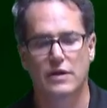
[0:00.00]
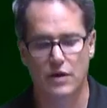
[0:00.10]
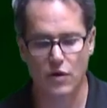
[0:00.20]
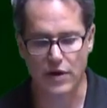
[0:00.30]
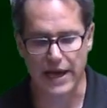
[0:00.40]

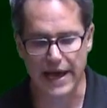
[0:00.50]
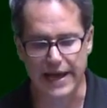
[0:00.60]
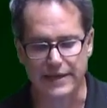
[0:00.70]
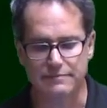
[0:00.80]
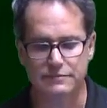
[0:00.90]

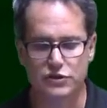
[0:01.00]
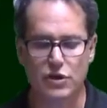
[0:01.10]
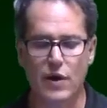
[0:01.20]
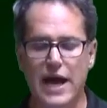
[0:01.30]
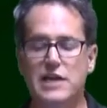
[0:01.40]
Okay,
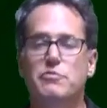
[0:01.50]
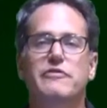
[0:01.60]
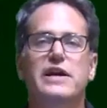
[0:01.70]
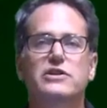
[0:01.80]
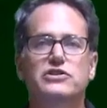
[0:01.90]
so how do you
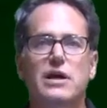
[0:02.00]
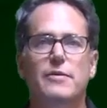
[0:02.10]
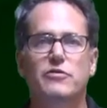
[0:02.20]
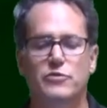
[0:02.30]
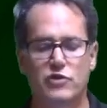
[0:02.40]
prevent your
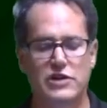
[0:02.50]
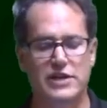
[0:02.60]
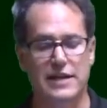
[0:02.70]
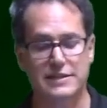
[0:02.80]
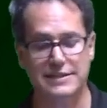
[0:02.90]
stomach from
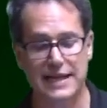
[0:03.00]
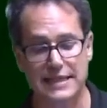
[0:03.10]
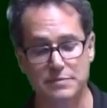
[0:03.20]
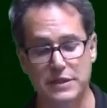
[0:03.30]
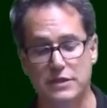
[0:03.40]
stretching out? This
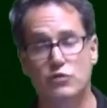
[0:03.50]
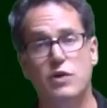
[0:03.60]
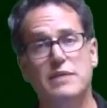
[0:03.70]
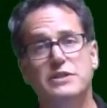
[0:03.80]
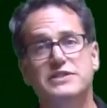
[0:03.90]
guy's been
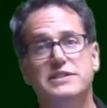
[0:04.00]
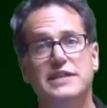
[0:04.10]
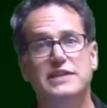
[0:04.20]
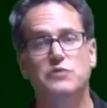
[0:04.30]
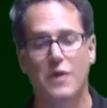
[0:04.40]
incredibly
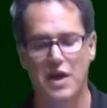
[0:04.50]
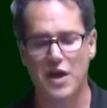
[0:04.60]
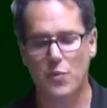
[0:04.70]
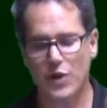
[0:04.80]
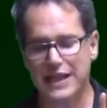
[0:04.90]
successful.
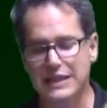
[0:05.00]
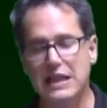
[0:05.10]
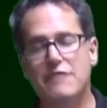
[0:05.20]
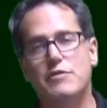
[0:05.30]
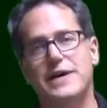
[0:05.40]
What I
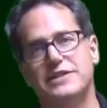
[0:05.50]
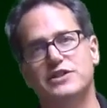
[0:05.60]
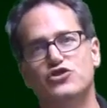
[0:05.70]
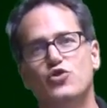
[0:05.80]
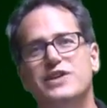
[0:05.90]
love about
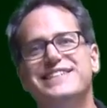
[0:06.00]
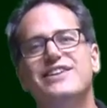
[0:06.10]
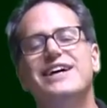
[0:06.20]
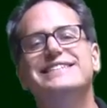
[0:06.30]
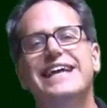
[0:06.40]
this story is he
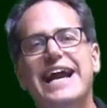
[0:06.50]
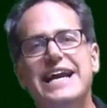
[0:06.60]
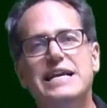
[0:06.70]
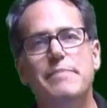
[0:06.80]
lost 80